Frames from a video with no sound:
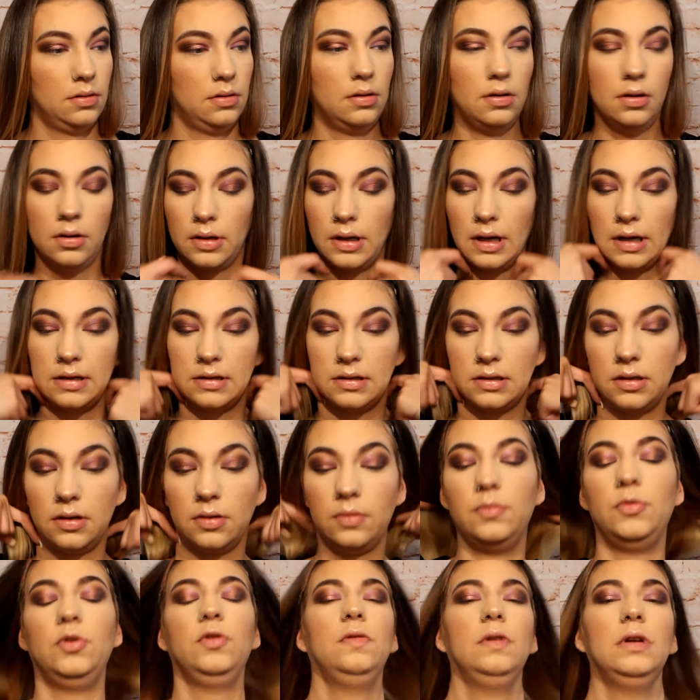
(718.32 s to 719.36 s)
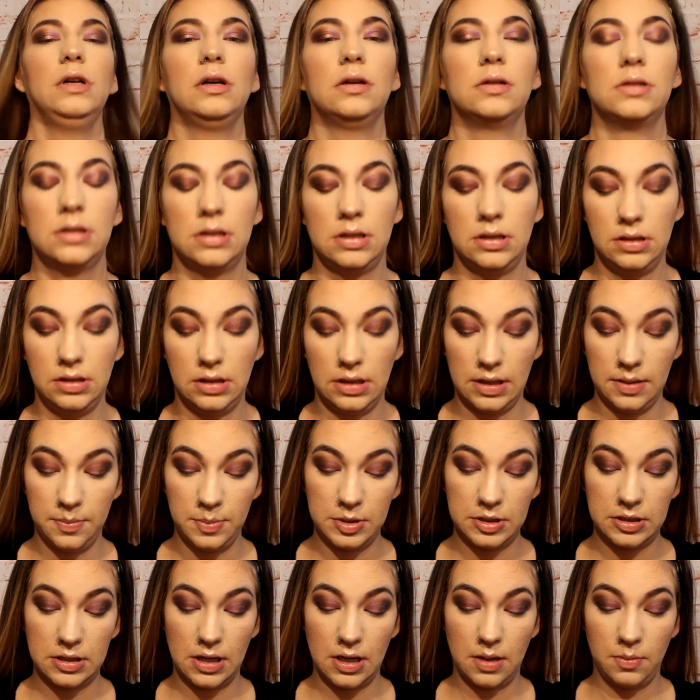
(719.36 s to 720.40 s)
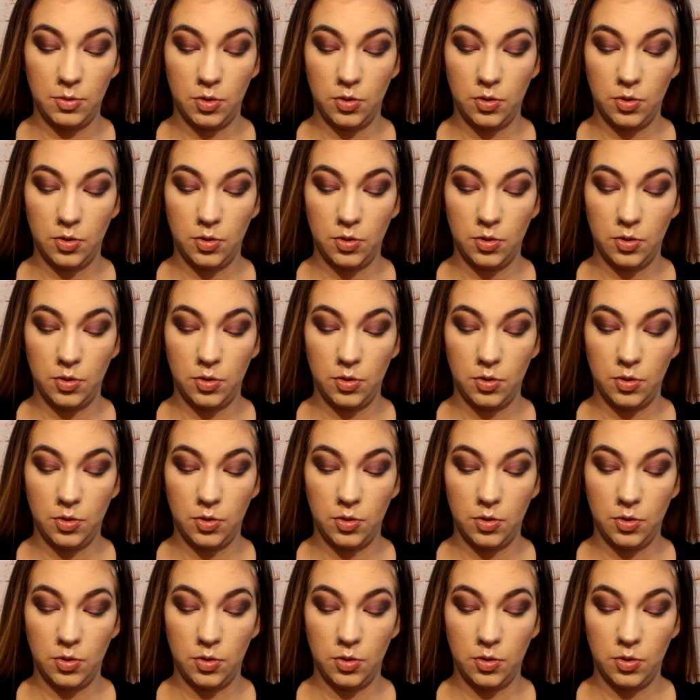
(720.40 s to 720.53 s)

Okay, so moving on to lips, I'm